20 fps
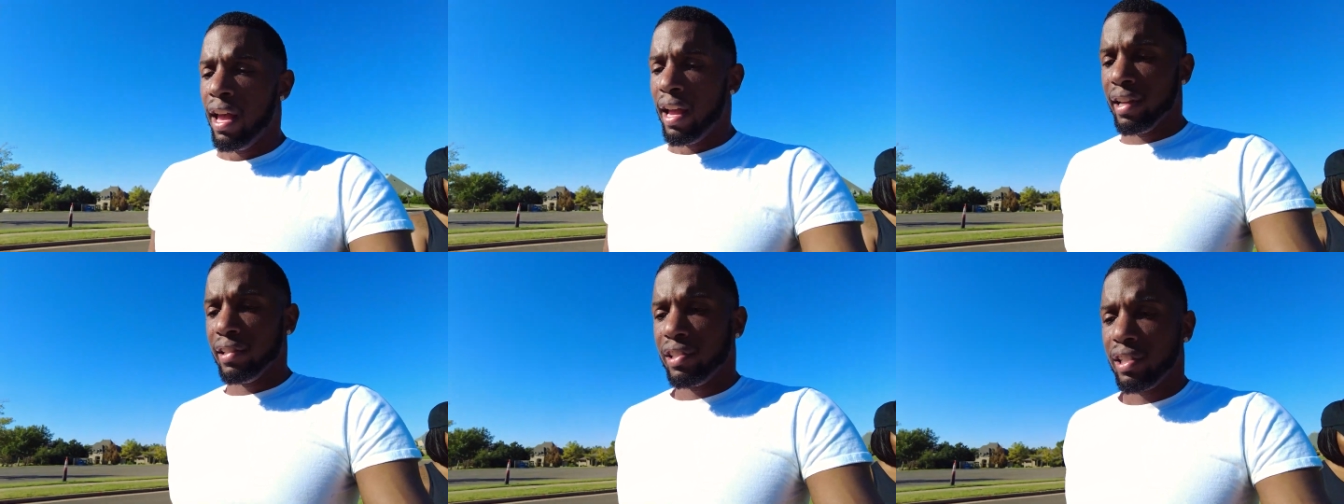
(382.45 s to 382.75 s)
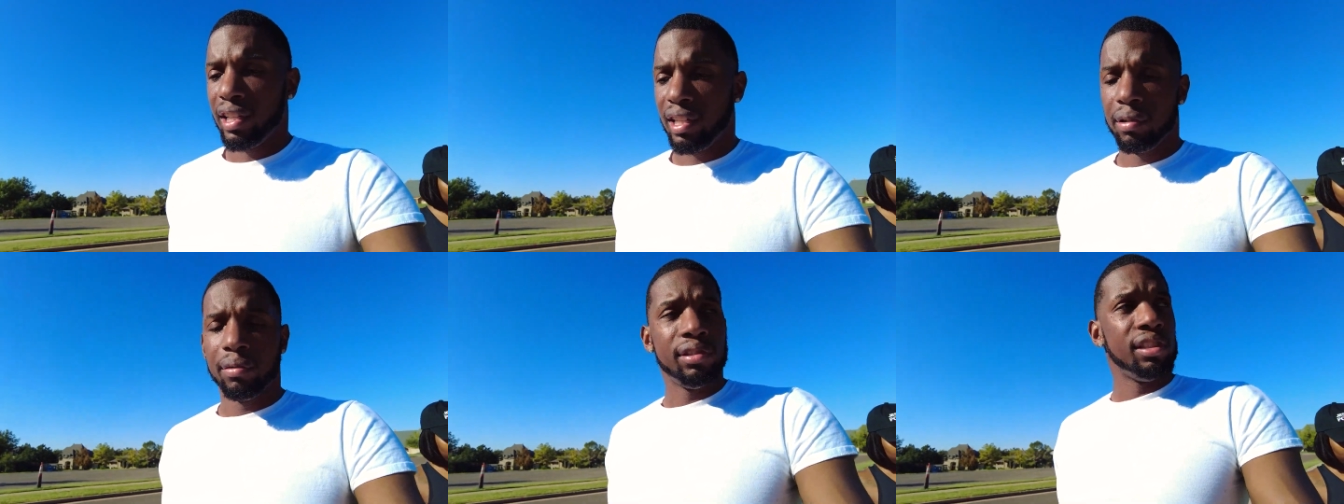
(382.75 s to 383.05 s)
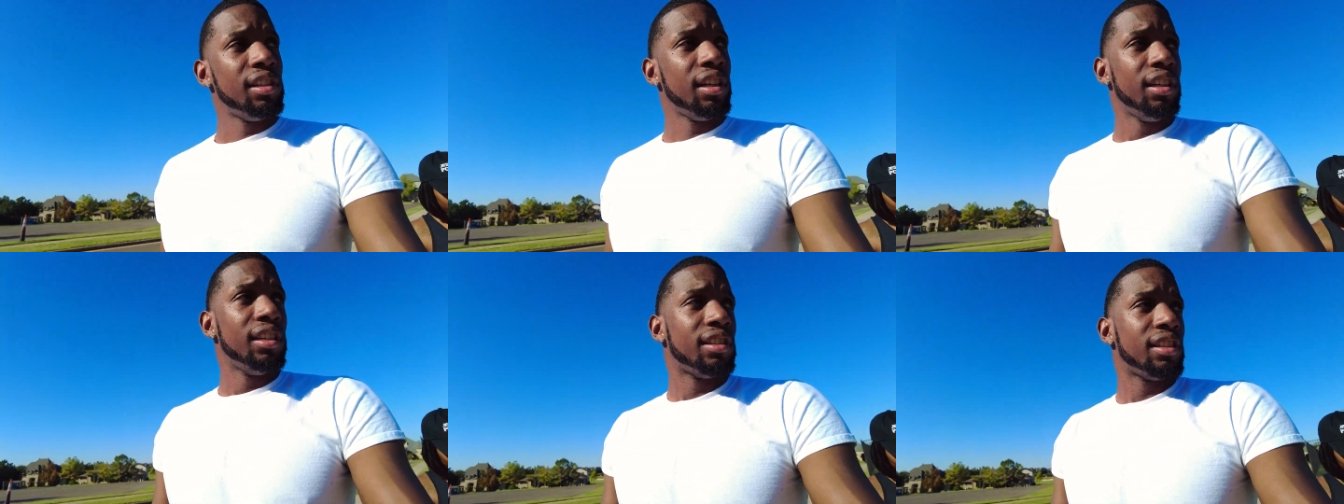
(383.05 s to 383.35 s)
and chilling
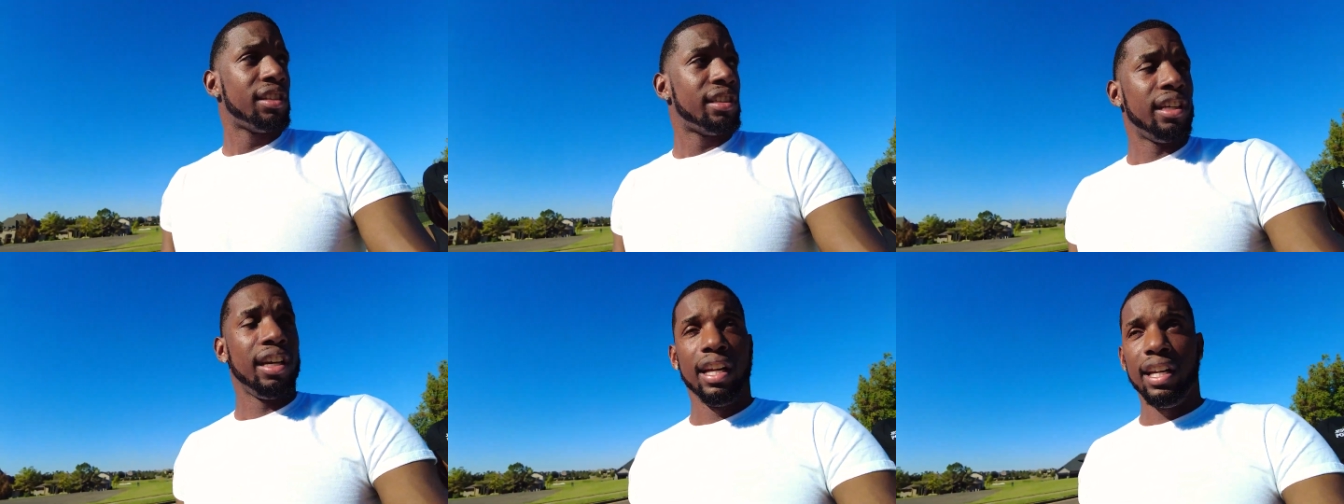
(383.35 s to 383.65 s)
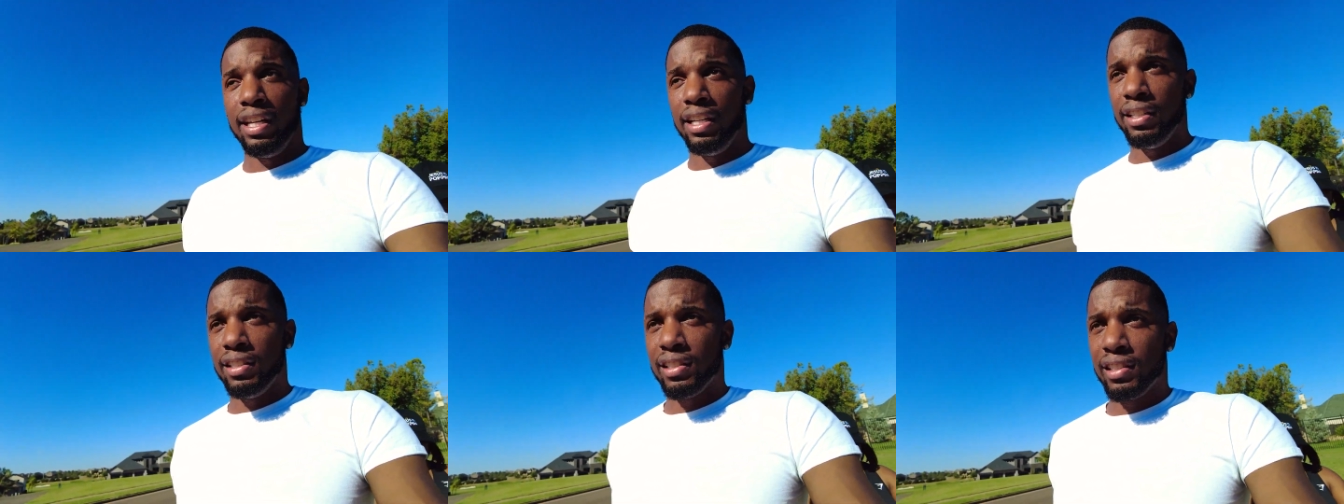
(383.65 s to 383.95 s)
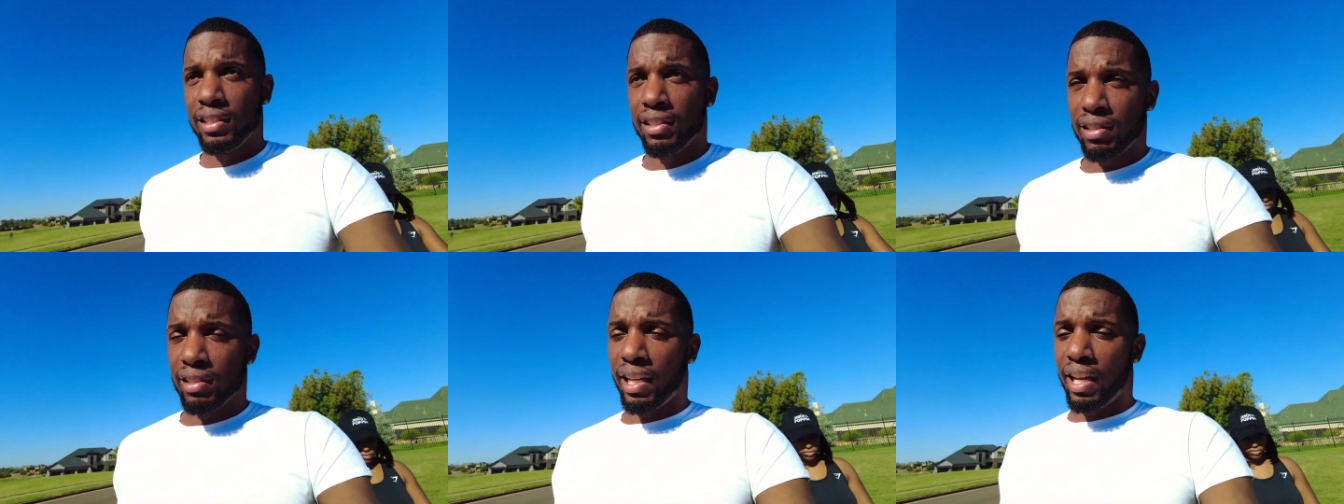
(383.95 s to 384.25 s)
with Jesus and eating
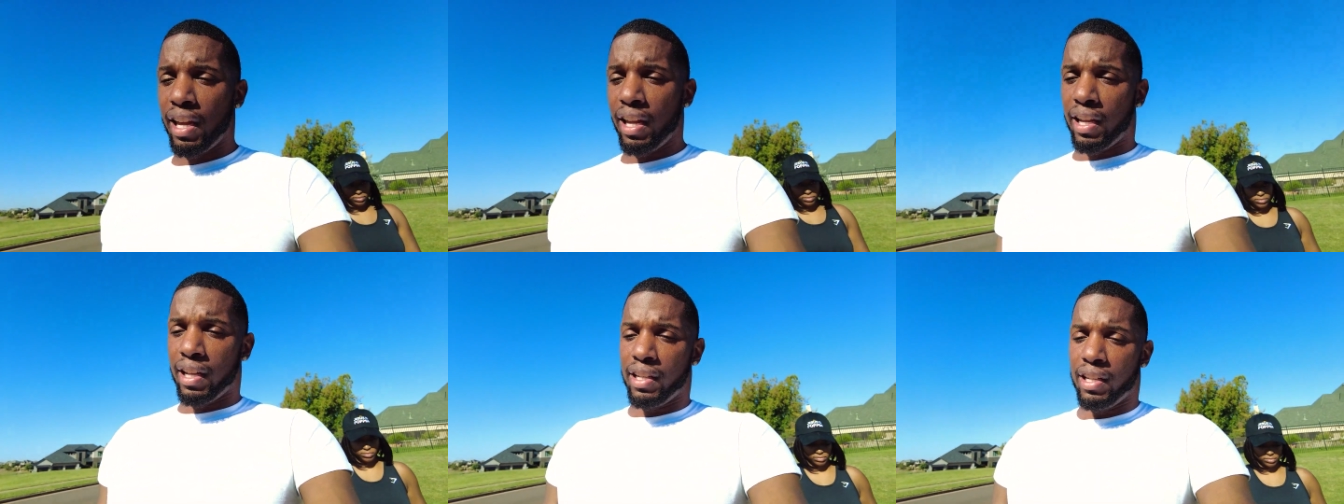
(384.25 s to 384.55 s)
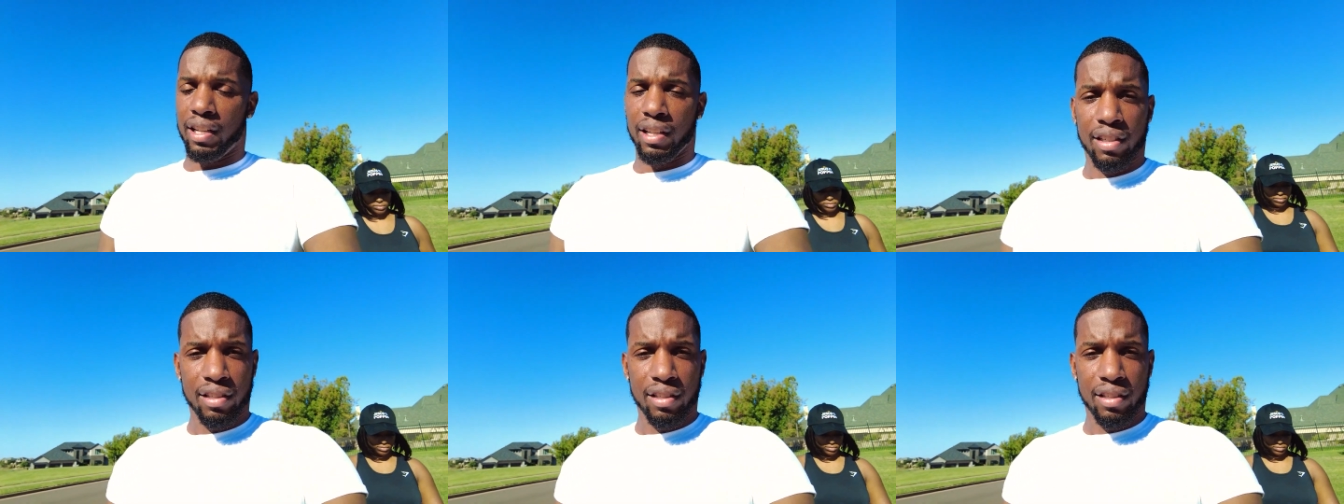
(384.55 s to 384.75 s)
and kicking it.